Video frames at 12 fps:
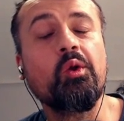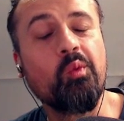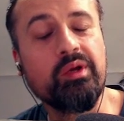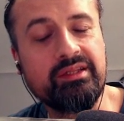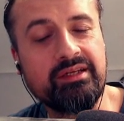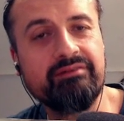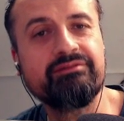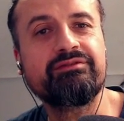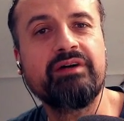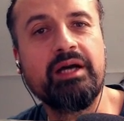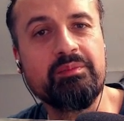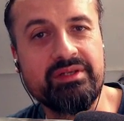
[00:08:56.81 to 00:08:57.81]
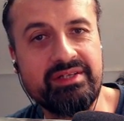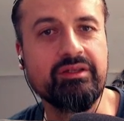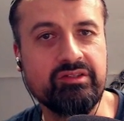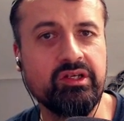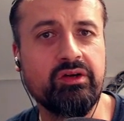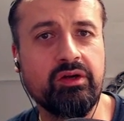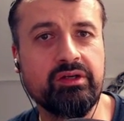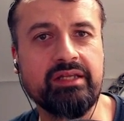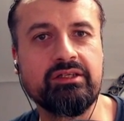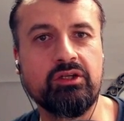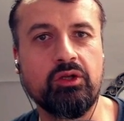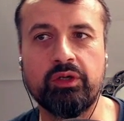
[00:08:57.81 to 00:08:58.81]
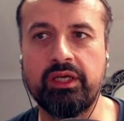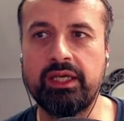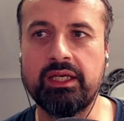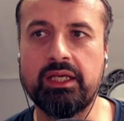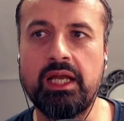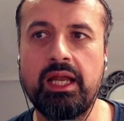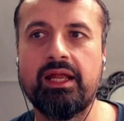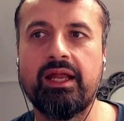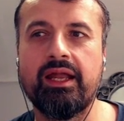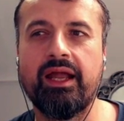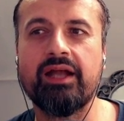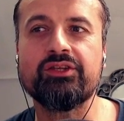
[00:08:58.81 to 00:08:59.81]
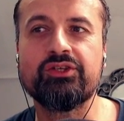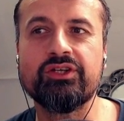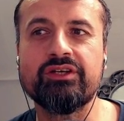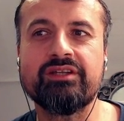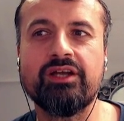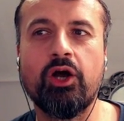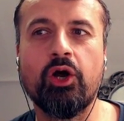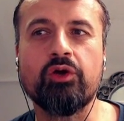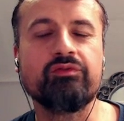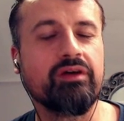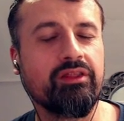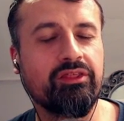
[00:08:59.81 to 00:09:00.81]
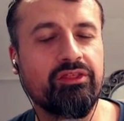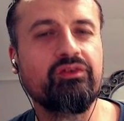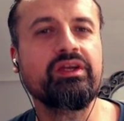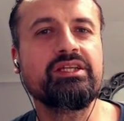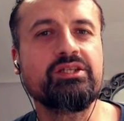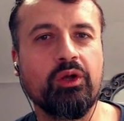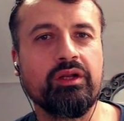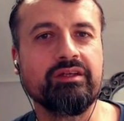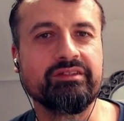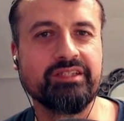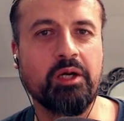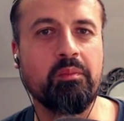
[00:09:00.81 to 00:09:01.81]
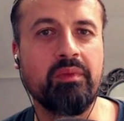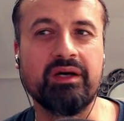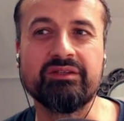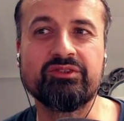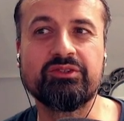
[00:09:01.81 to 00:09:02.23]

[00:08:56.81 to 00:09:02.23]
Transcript: with confirmed zero data logging at just over $3 a month.